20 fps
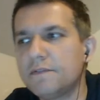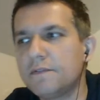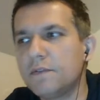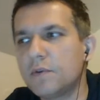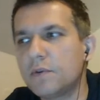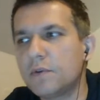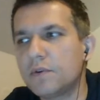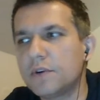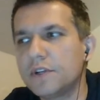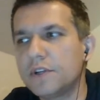
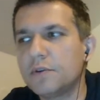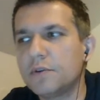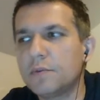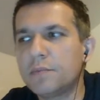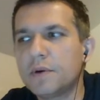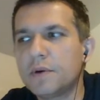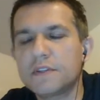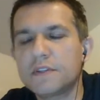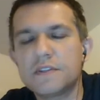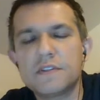for your
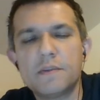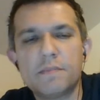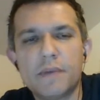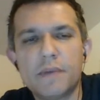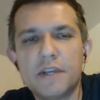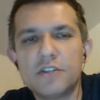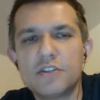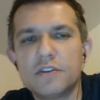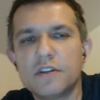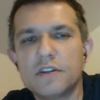
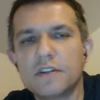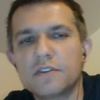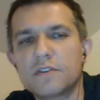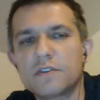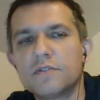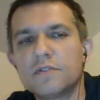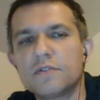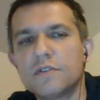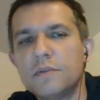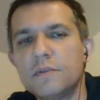participation and
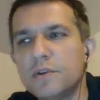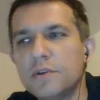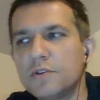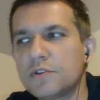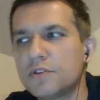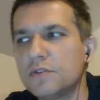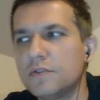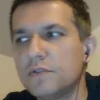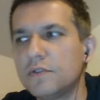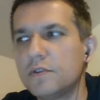
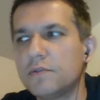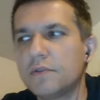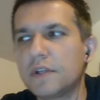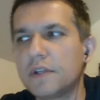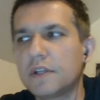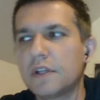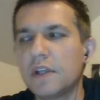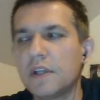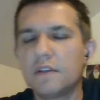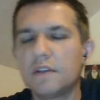contribution
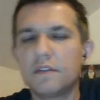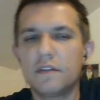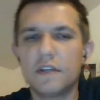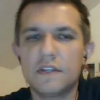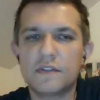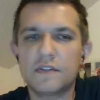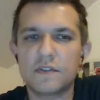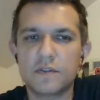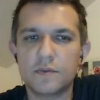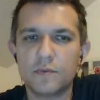during
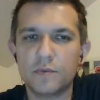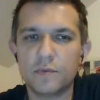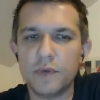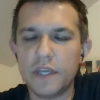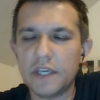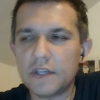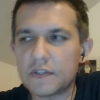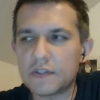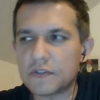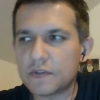these 2
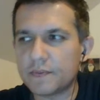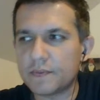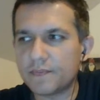weeks.